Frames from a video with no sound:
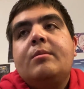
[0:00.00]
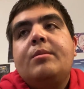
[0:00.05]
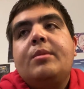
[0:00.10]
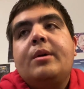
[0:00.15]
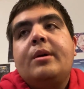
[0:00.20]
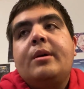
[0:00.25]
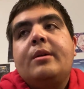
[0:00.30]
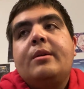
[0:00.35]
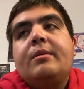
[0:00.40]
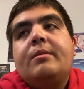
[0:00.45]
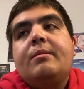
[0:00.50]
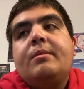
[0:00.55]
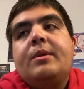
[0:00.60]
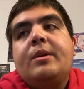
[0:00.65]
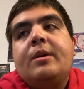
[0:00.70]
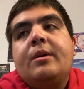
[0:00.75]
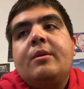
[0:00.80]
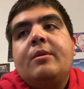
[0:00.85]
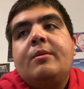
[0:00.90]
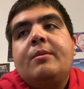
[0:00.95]
But, you
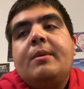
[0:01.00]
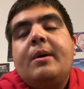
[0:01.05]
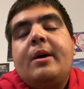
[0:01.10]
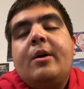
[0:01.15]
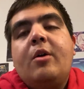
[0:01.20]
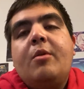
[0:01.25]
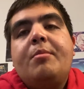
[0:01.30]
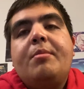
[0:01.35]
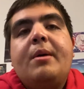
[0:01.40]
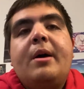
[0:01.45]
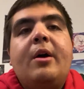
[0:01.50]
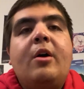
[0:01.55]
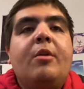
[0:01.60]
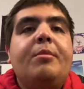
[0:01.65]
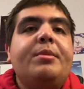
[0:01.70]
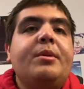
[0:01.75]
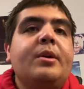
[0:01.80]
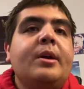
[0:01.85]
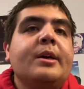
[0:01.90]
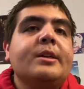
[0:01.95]
know, I hope
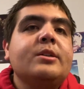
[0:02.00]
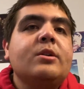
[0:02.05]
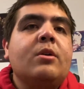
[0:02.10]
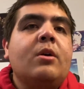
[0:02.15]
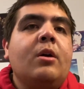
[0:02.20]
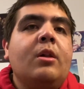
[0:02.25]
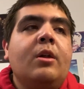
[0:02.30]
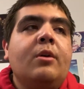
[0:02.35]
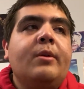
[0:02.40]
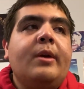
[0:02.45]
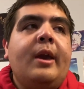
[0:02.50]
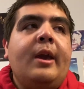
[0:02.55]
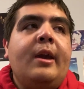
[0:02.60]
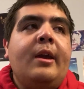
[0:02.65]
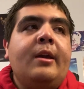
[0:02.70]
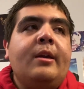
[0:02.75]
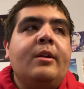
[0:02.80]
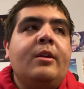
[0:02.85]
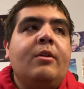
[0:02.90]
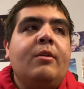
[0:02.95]
you guys are all
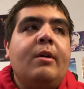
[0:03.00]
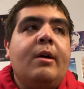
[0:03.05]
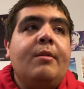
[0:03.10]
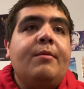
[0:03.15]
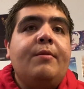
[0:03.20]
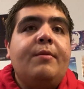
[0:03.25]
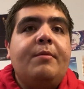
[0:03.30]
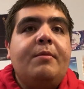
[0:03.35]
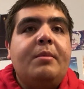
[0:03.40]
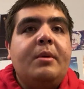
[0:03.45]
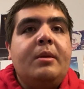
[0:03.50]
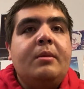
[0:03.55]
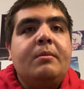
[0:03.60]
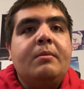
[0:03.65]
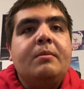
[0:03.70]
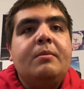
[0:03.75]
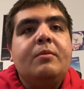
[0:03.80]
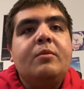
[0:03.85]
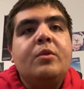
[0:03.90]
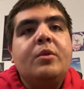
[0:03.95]
okay. You know, I've been
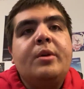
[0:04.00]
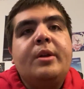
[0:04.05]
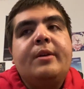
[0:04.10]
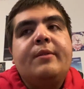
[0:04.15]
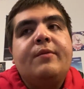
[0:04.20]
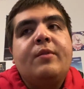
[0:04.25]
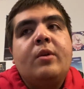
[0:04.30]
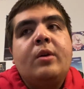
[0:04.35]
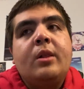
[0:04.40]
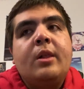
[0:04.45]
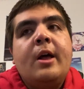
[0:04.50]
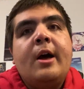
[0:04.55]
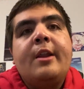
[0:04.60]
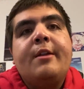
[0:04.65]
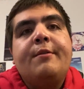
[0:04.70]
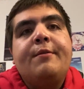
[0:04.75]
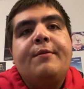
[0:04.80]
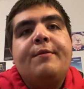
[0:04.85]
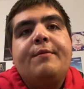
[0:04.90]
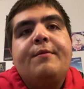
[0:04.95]
rooting for a lot
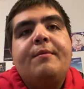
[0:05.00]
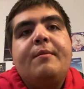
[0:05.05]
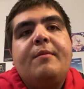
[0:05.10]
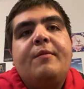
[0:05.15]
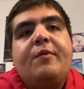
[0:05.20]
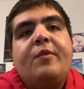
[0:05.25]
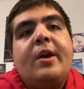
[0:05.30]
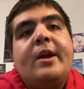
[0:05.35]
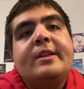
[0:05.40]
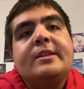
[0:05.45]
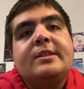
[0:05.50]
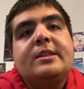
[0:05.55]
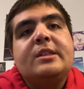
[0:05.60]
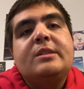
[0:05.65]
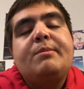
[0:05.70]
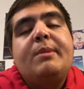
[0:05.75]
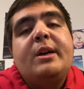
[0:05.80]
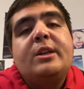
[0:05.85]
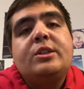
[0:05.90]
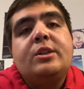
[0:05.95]
of friends
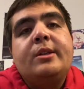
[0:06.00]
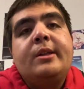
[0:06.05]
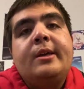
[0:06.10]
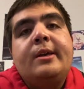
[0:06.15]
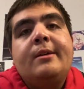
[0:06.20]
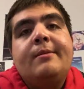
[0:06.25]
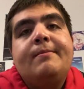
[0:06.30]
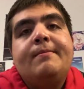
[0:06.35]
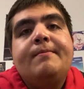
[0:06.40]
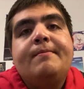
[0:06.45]
especially.